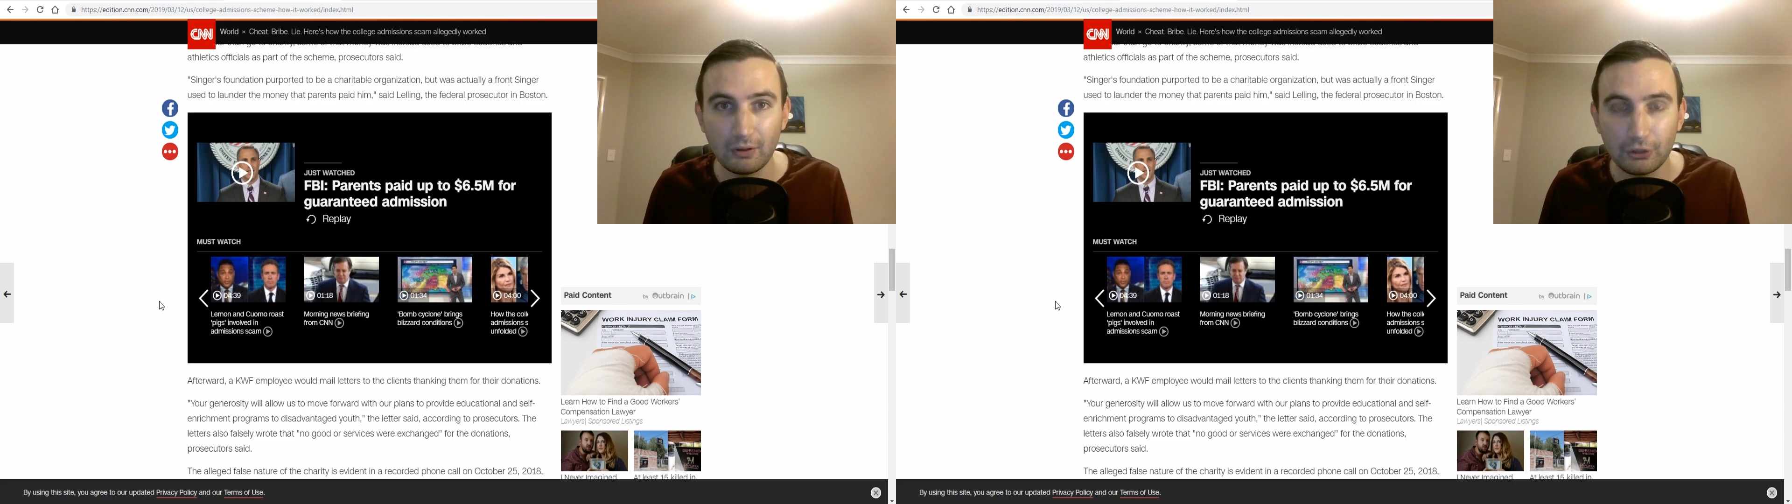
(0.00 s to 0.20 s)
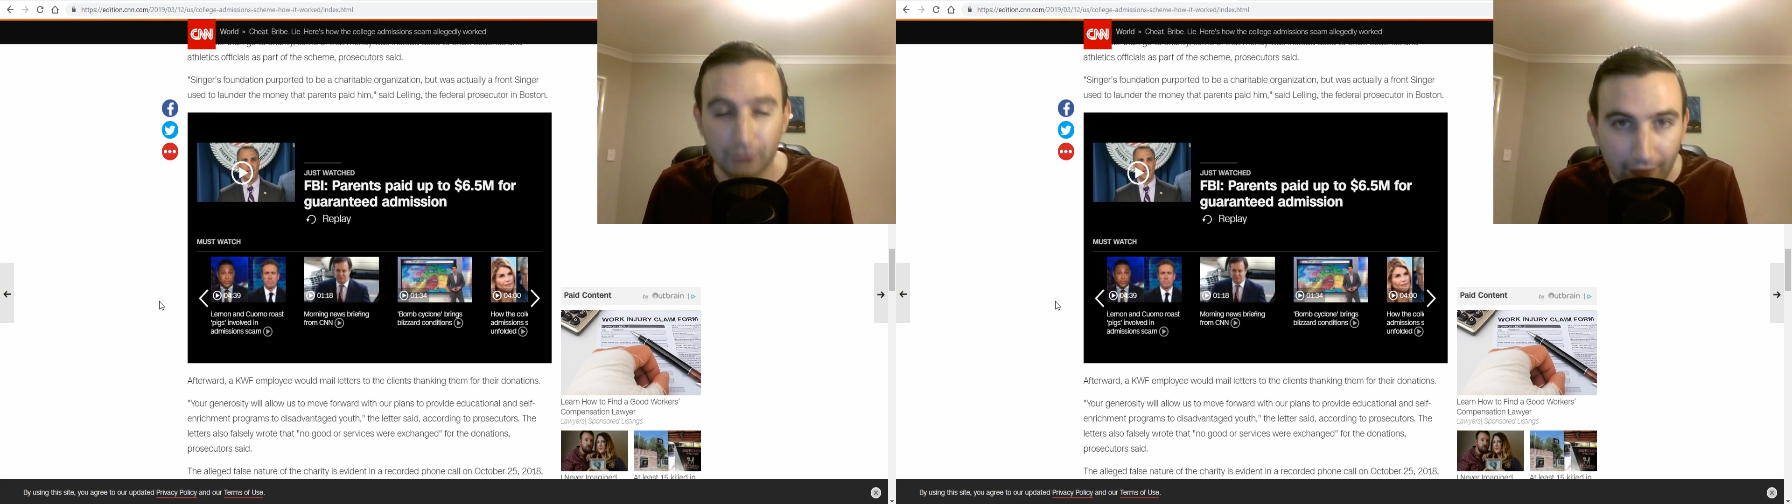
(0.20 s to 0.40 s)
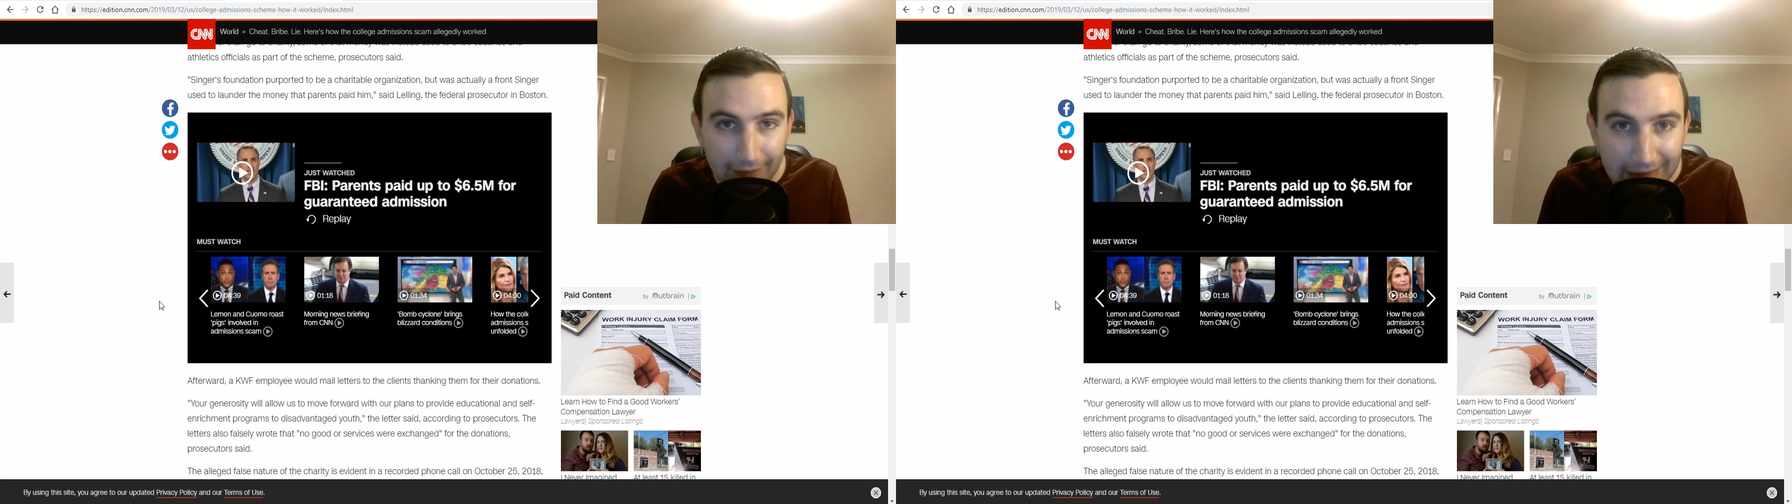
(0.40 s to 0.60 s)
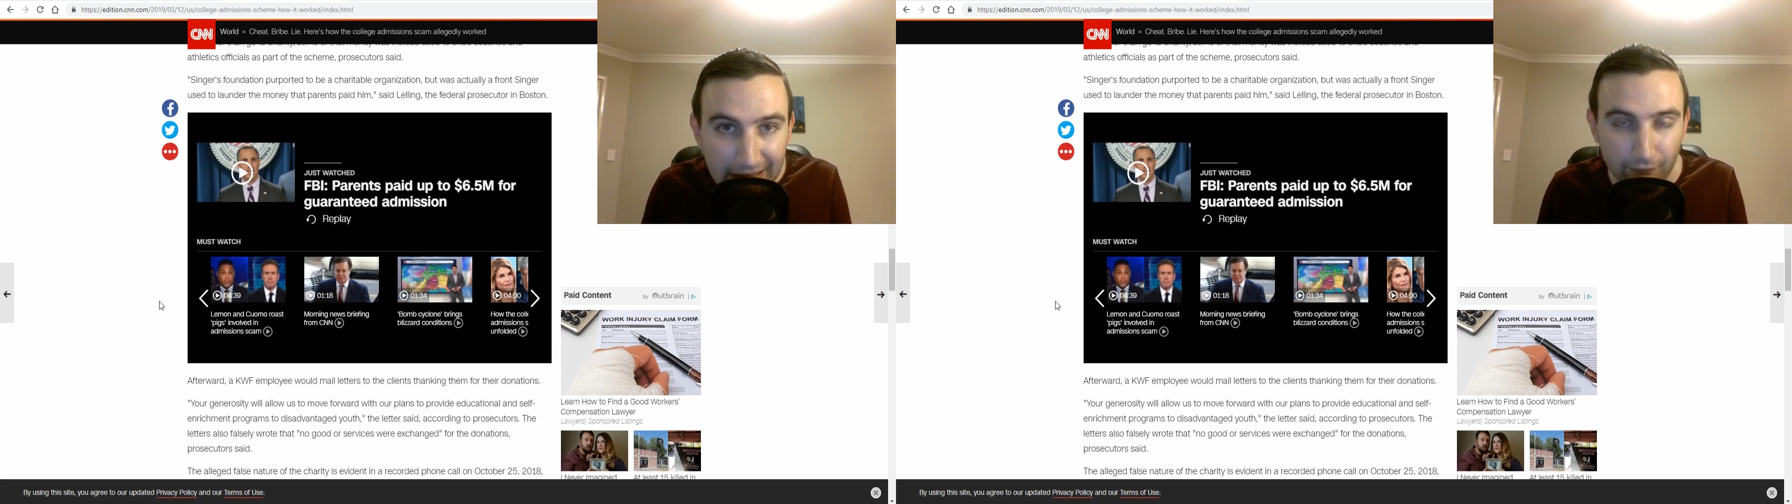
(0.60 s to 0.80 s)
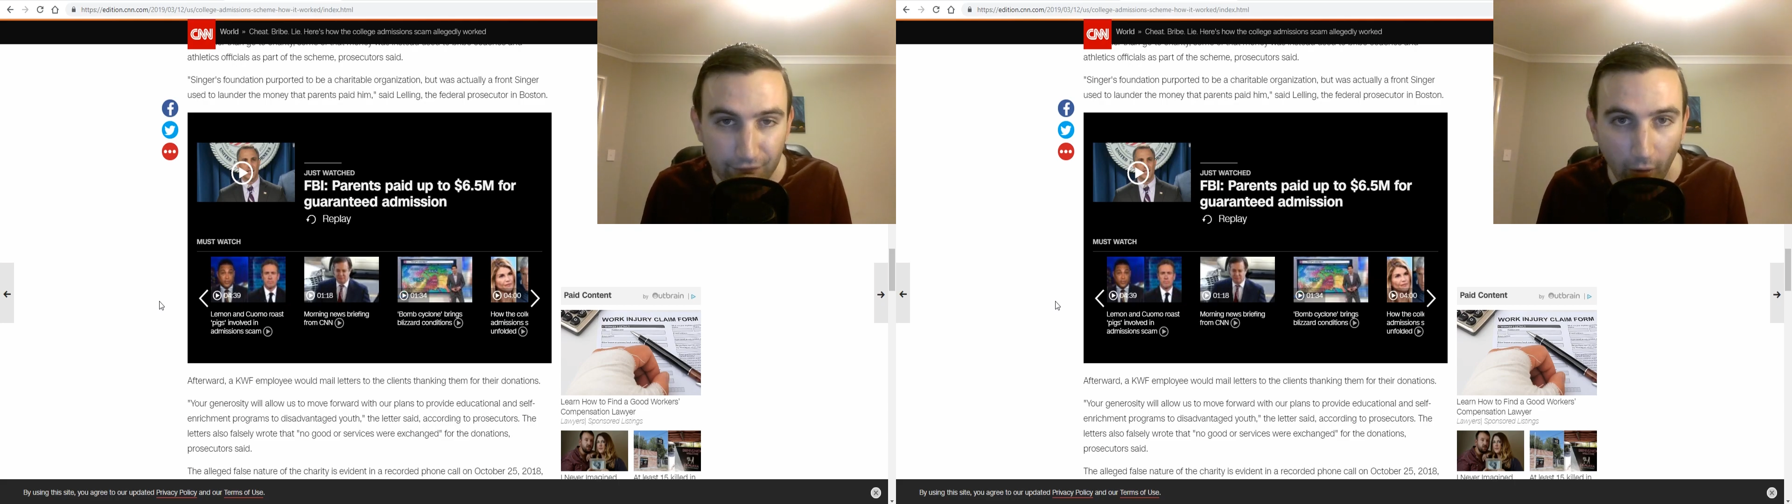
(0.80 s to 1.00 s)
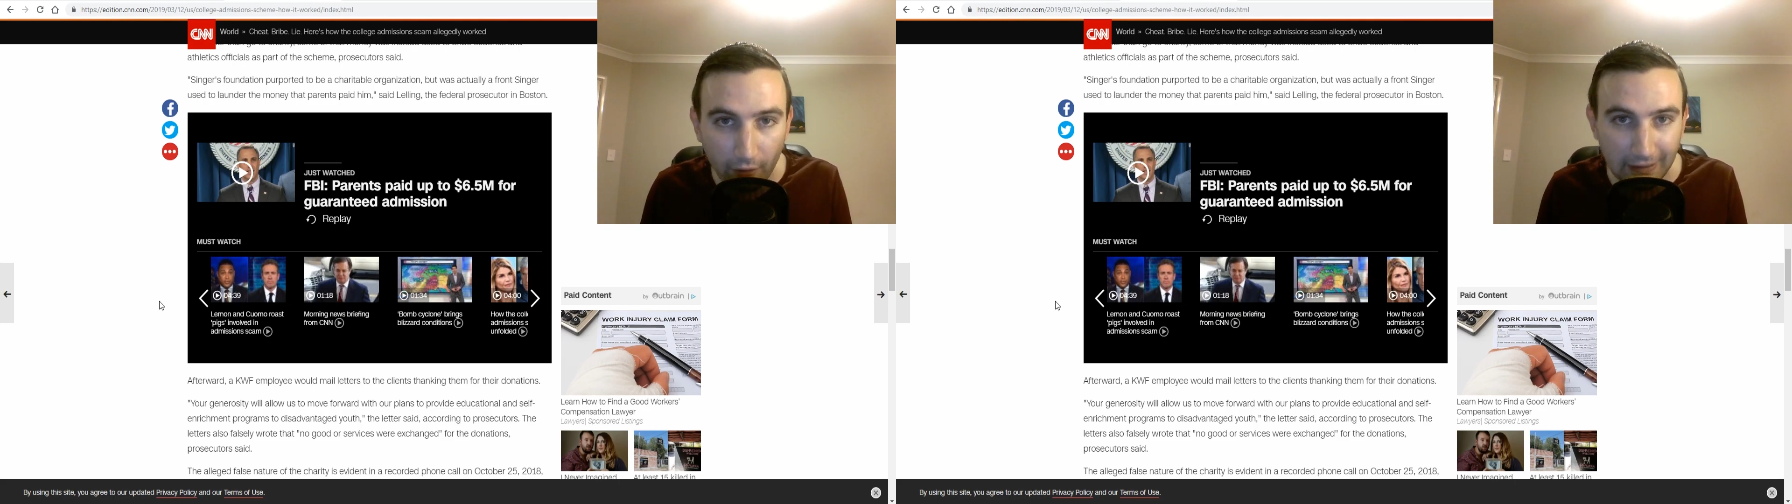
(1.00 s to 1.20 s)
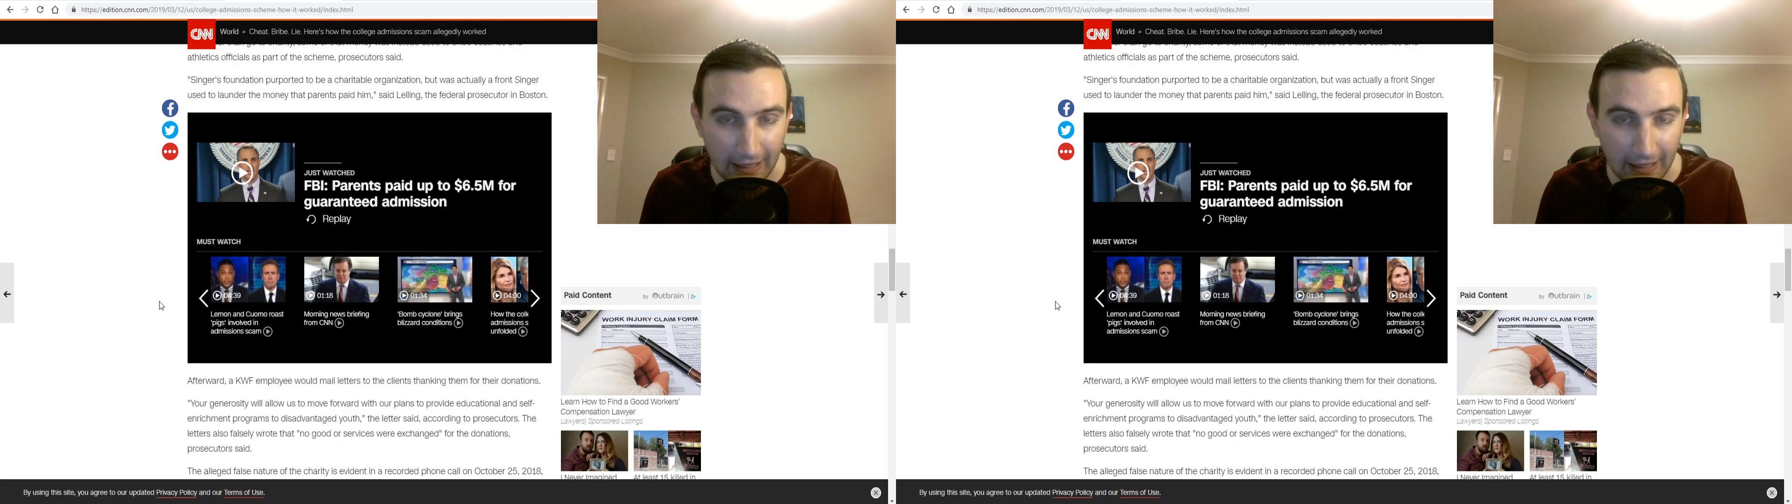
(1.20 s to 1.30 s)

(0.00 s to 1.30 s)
You don't live on